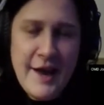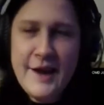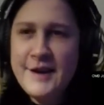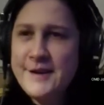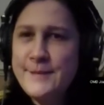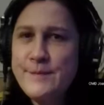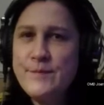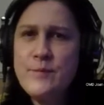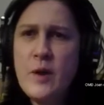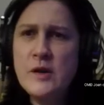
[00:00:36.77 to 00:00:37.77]
Um,
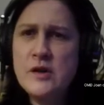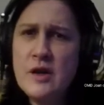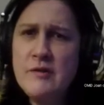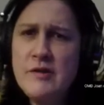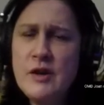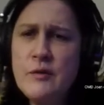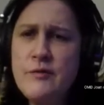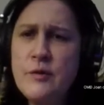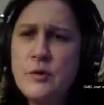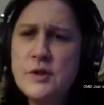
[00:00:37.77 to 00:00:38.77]
so I'm kind of really looking
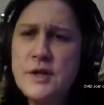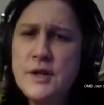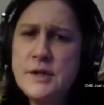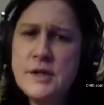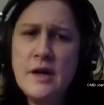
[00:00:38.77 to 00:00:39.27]
forward to this.